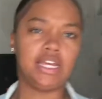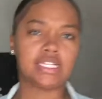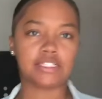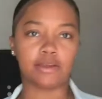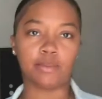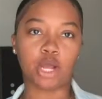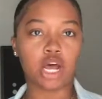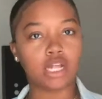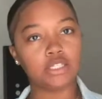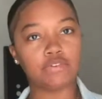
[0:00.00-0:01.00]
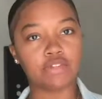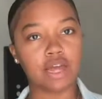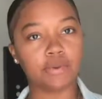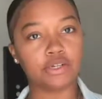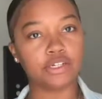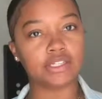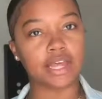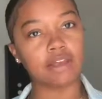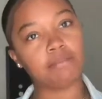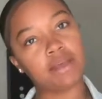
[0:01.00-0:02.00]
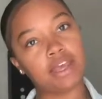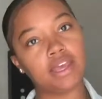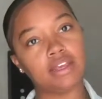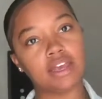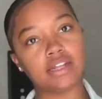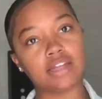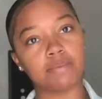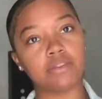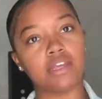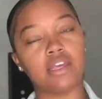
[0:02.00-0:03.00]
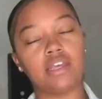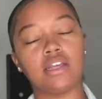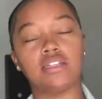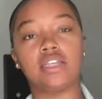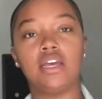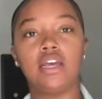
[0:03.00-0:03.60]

some cauliflower like pancake type of things.